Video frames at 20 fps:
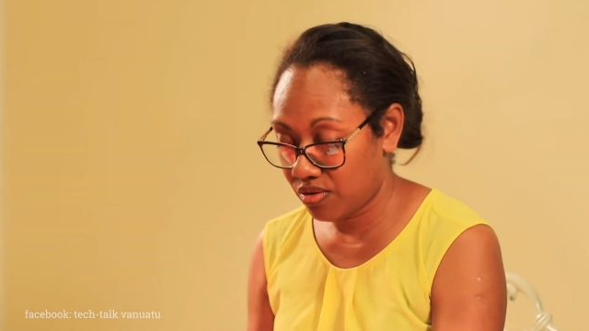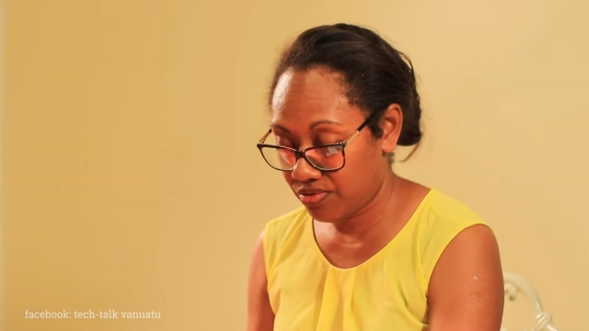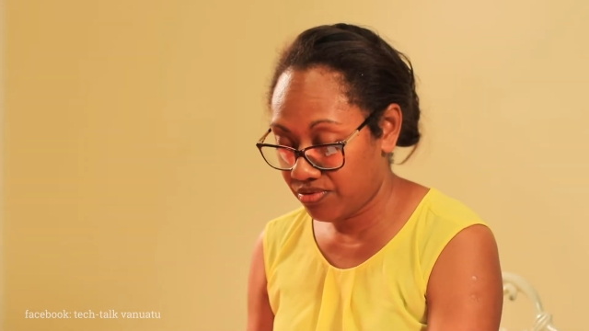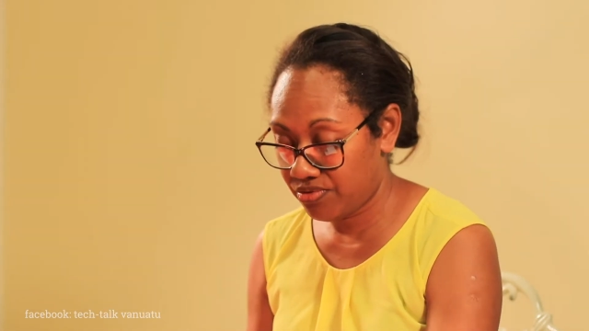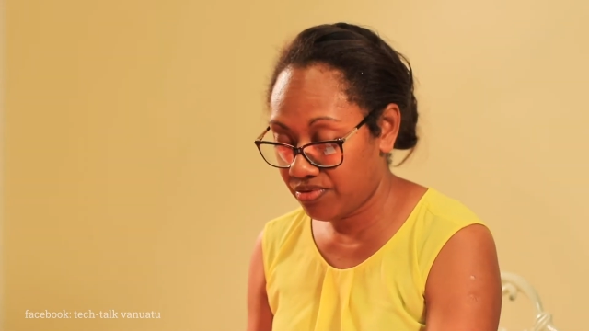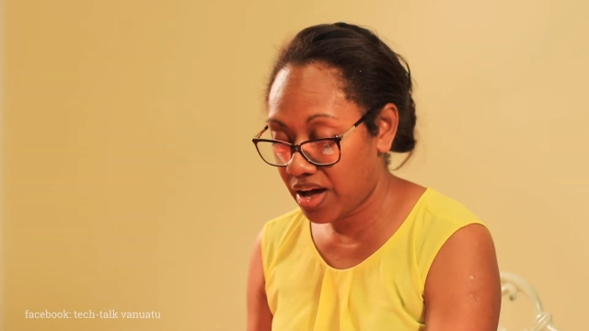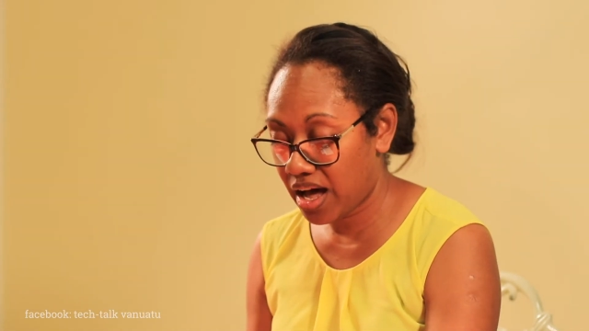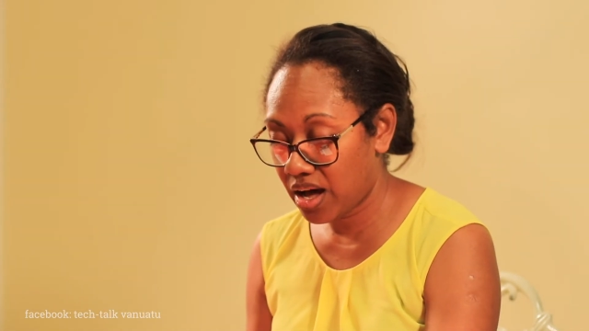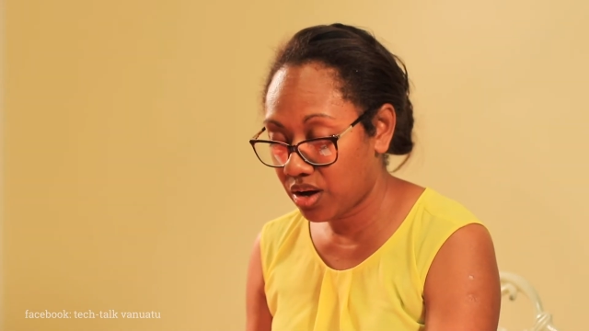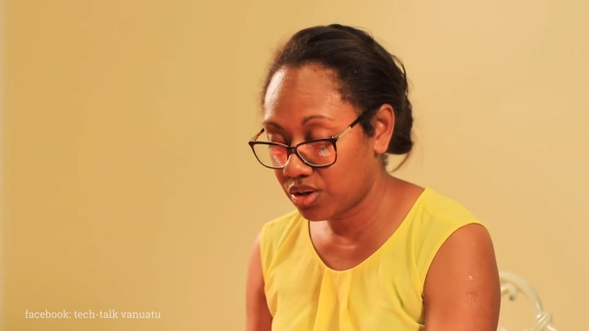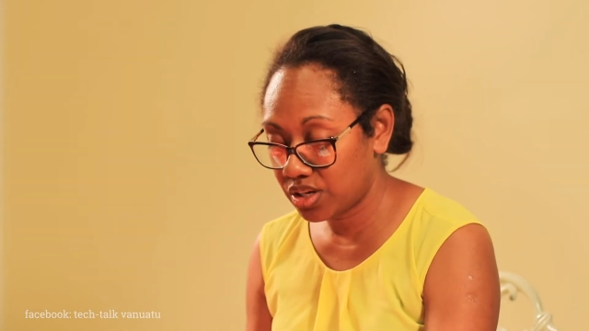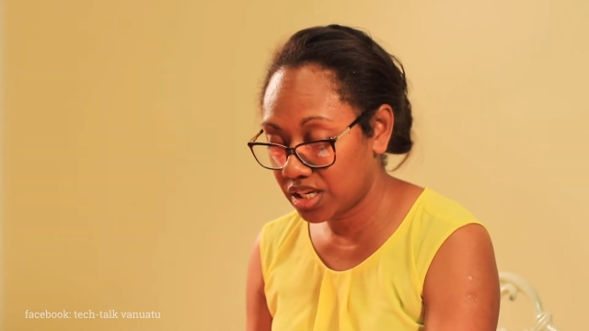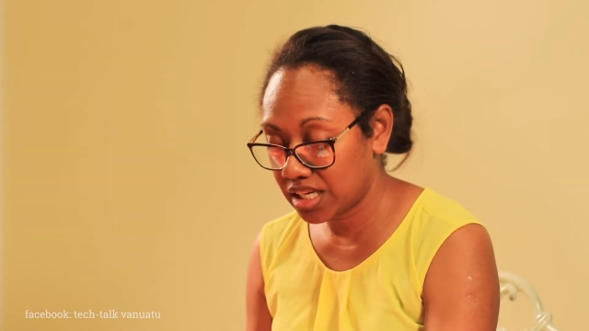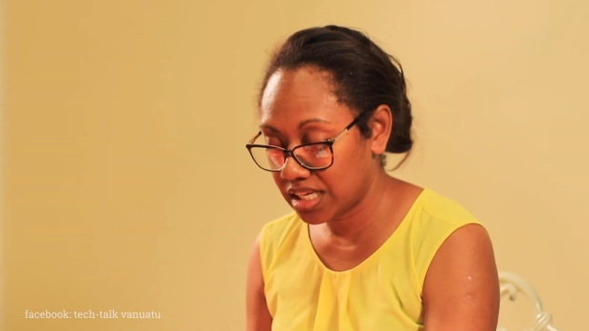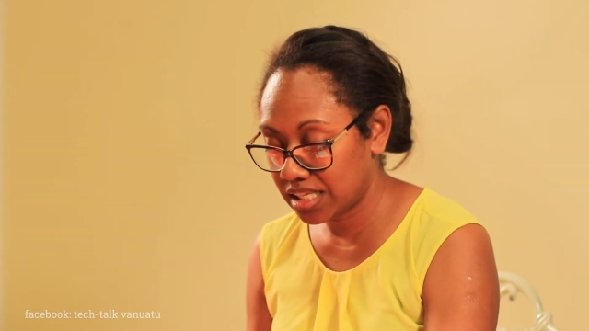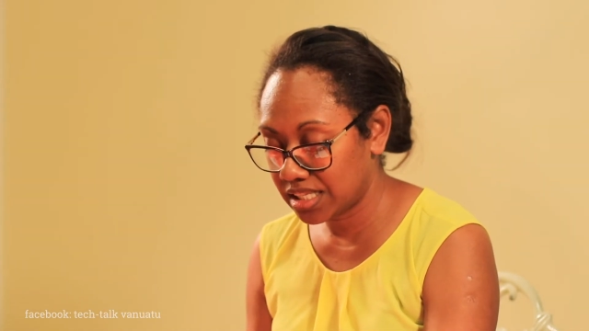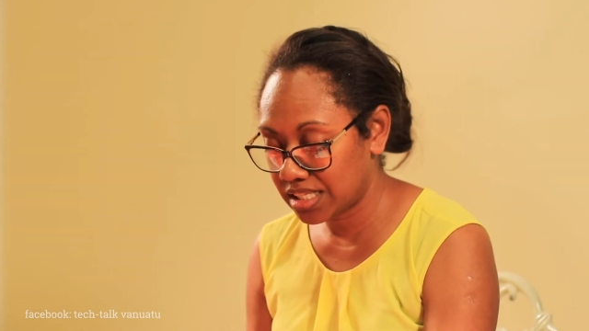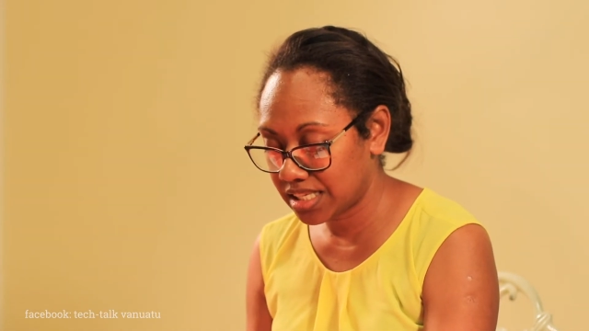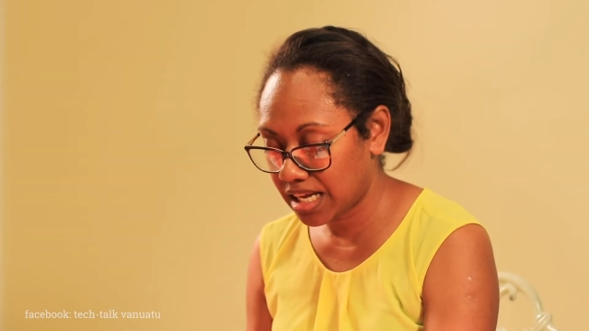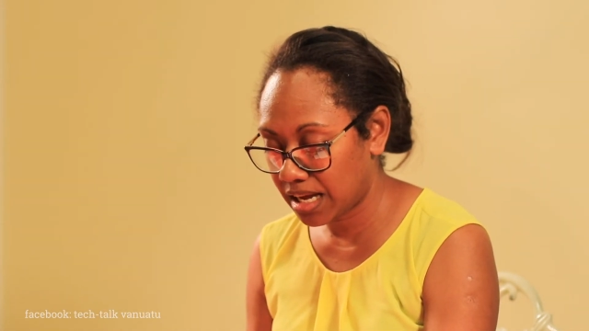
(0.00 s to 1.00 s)
found
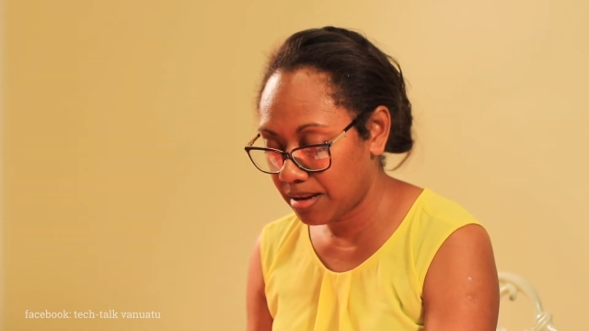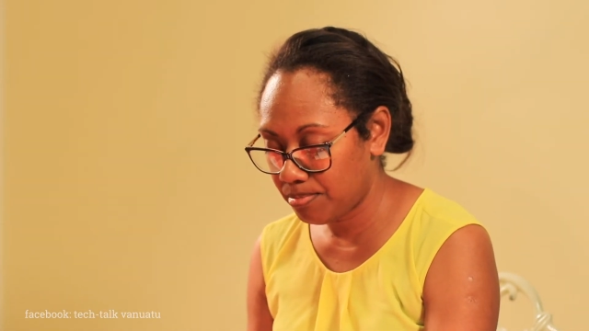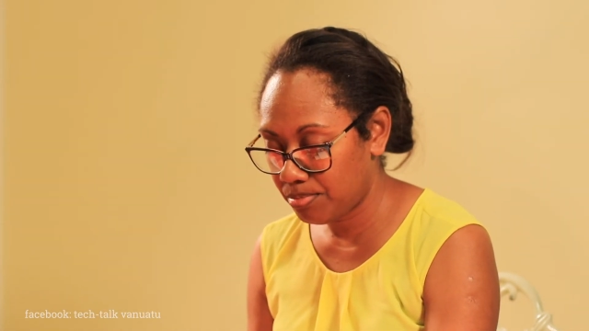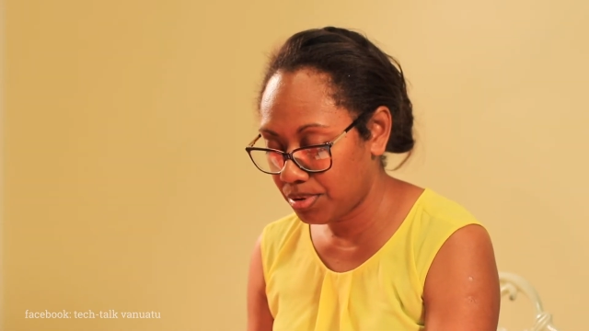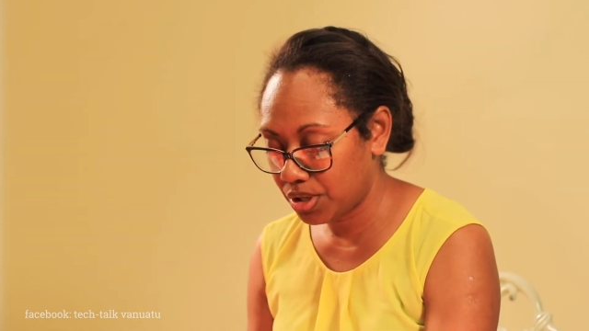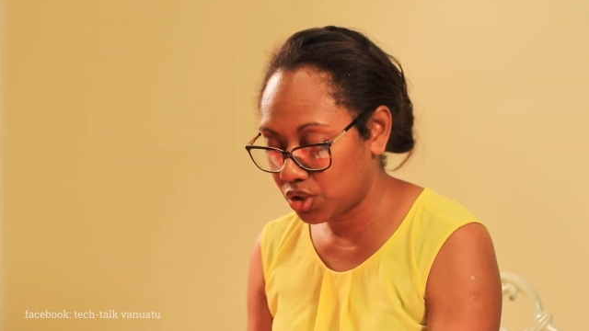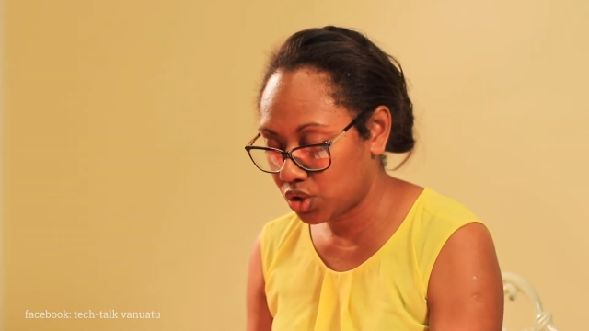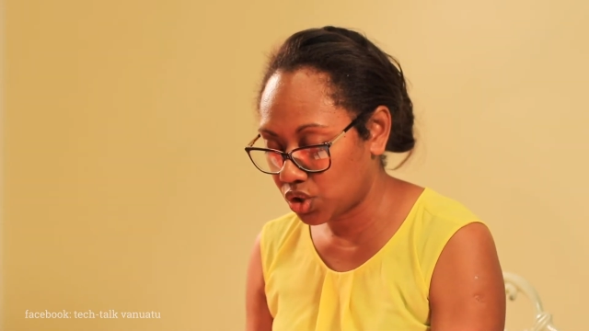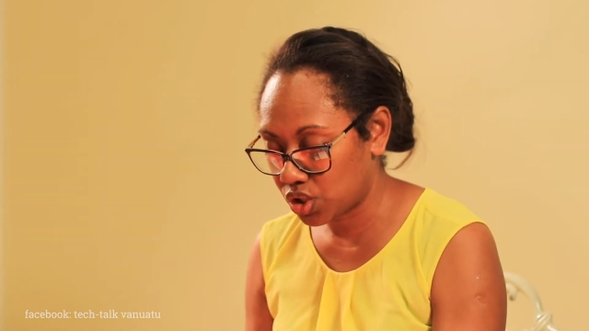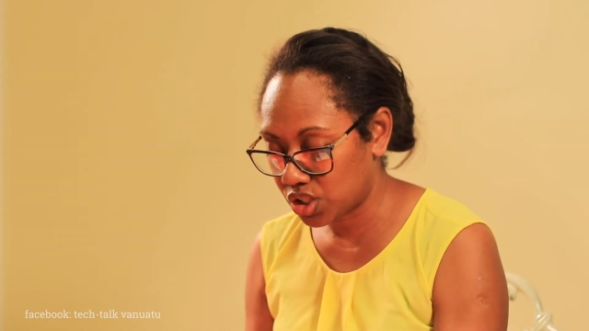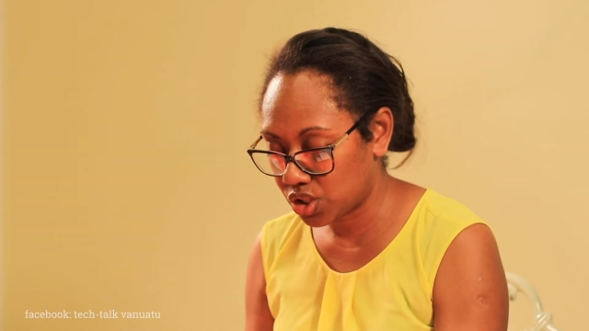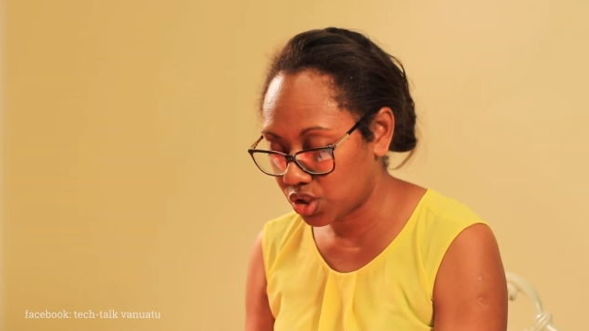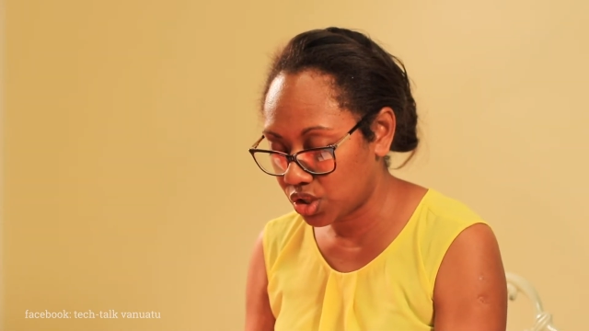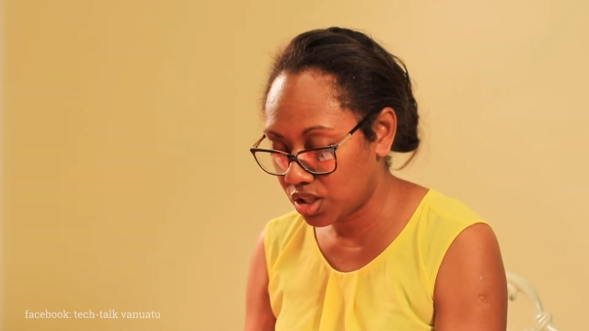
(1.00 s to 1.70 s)
inside Pinterest. So